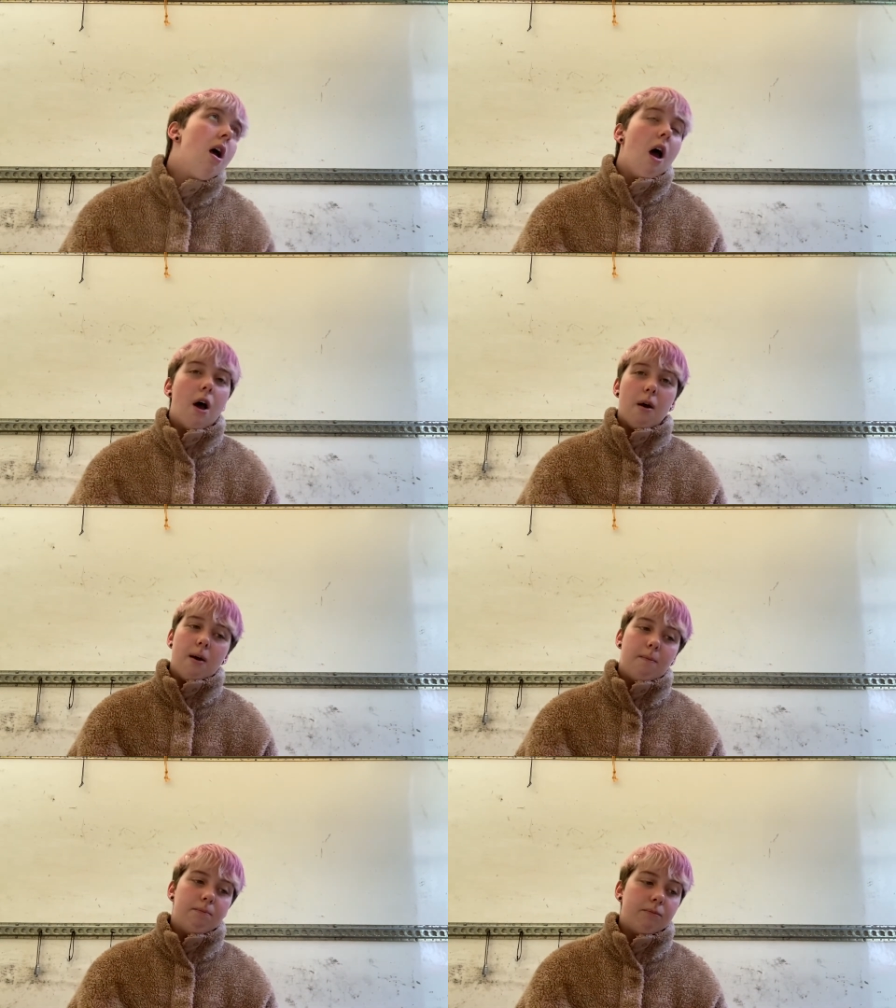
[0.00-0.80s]

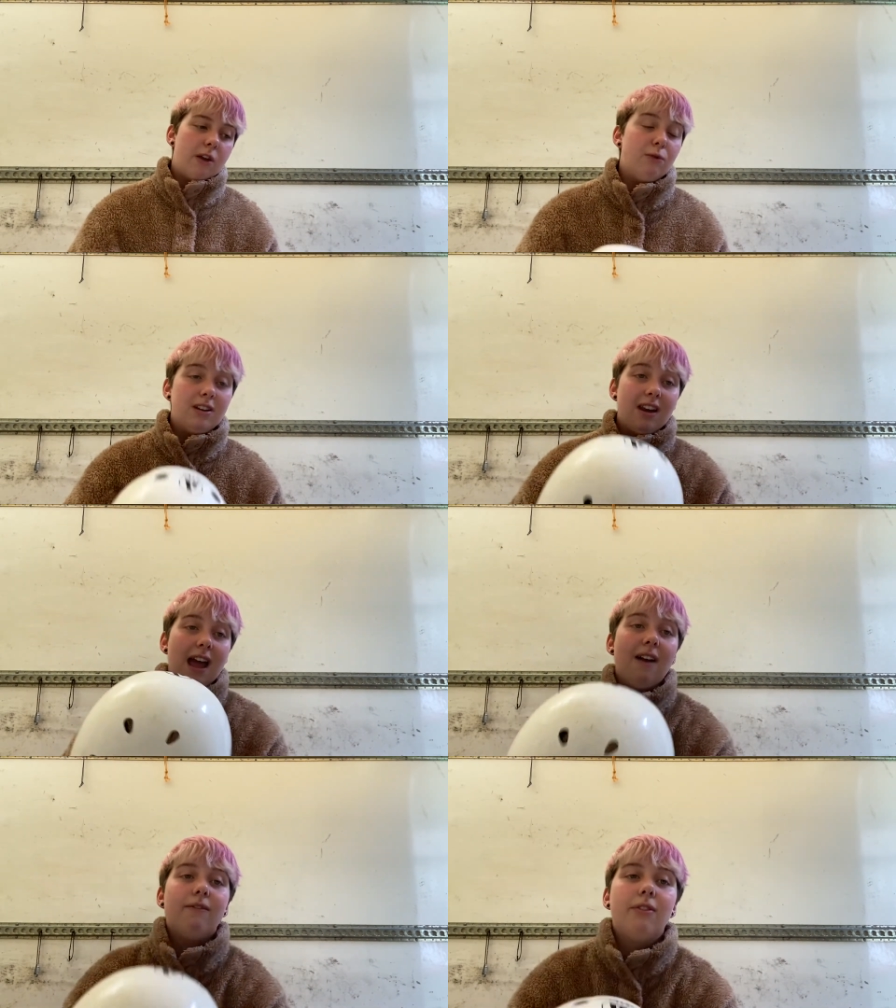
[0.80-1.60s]
Um, if we didn't
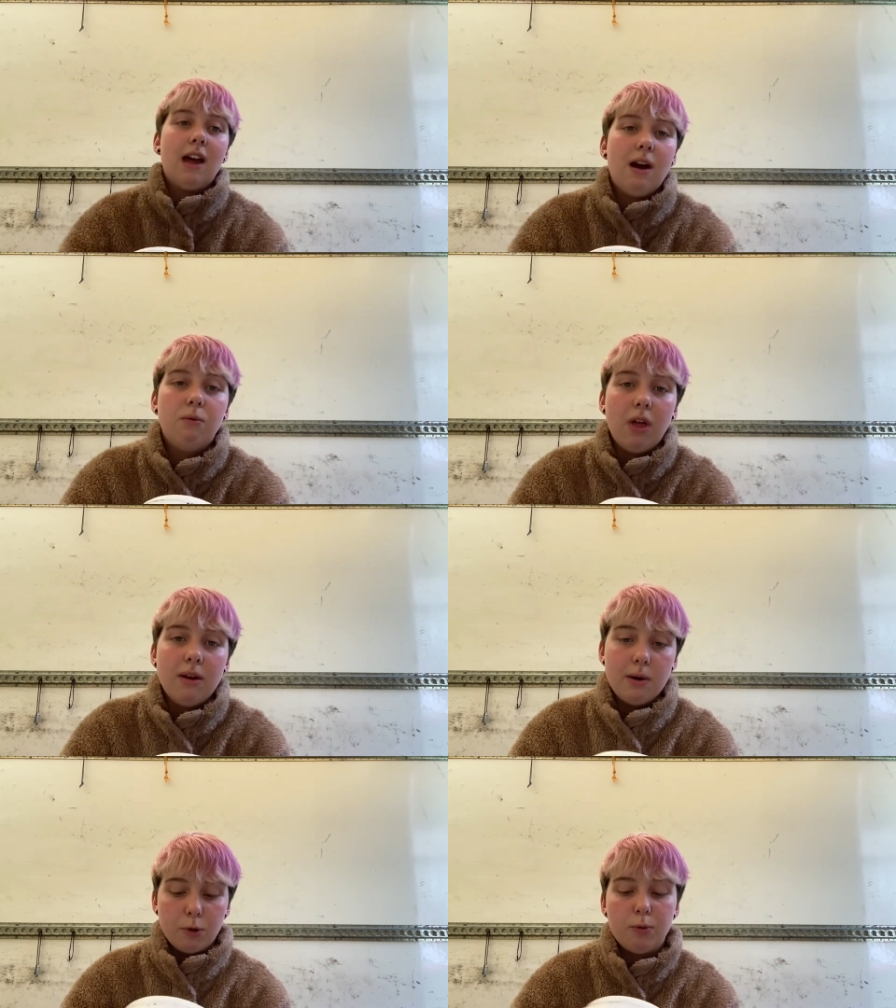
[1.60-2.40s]
have that, then
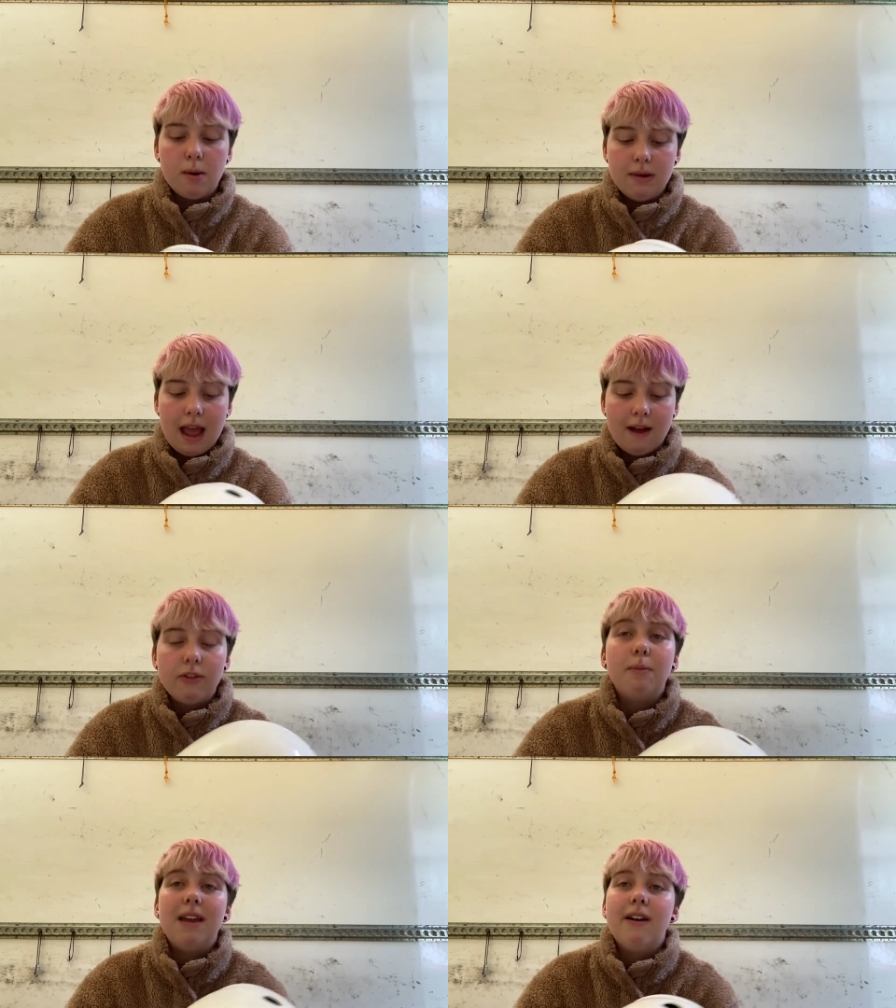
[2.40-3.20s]
it would probably have
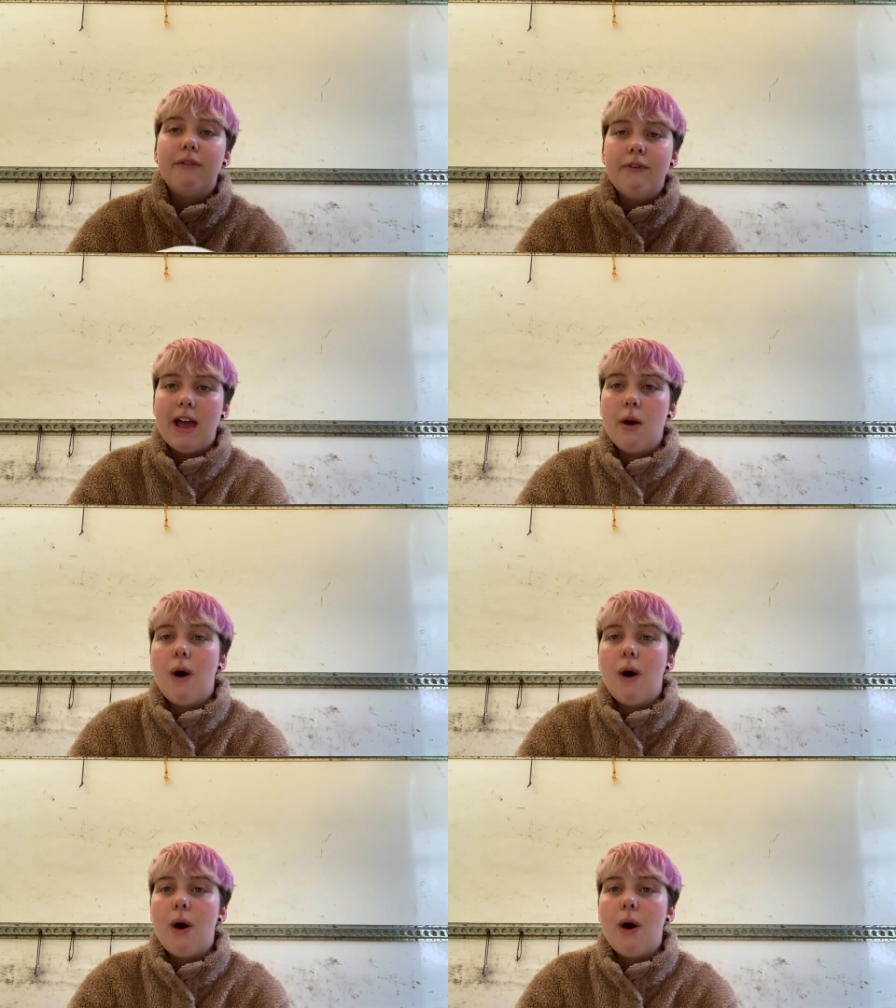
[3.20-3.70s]
to be a fail.